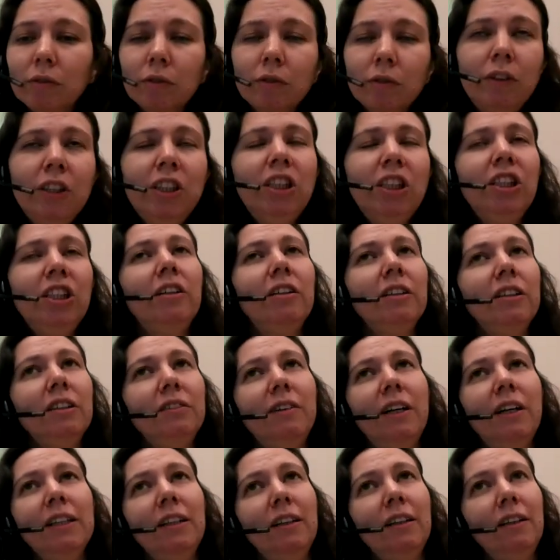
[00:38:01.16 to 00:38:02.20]
which are
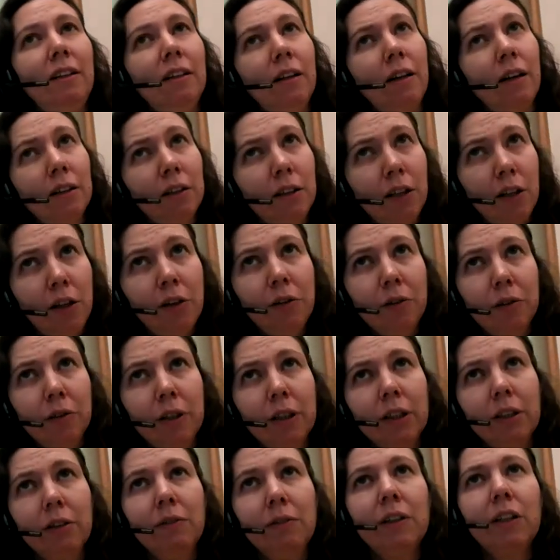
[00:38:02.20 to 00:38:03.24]
divide and not
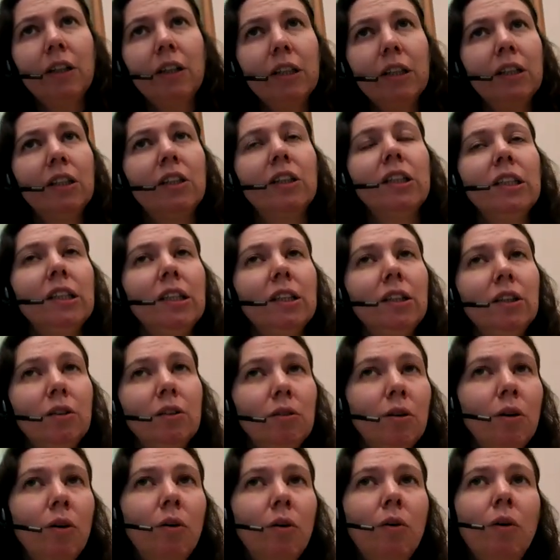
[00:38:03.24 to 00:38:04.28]
conquer, and we're interested
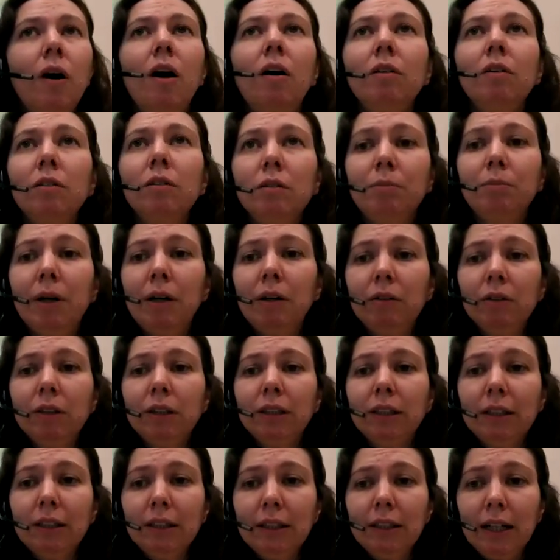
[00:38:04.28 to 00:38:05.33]
to know how to
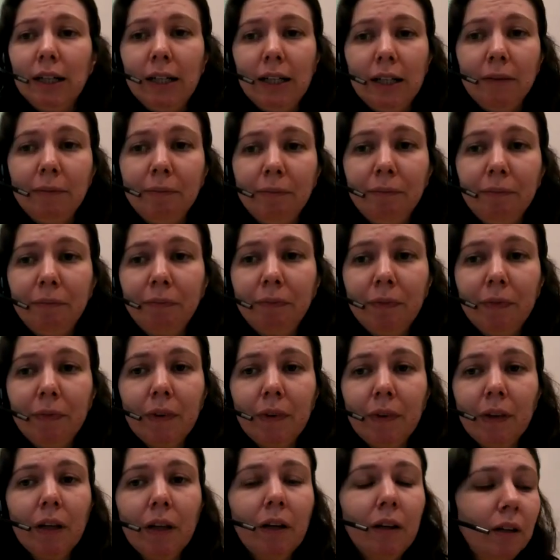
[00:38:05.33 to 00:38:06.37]
bound the time.
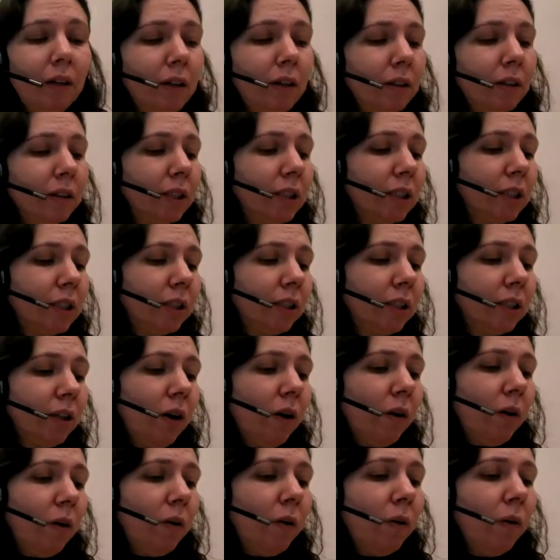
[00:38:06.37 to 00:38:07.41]

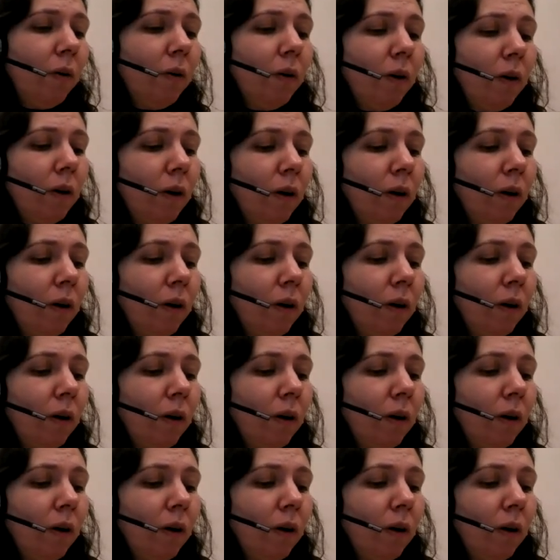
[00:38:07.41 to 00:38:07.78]
So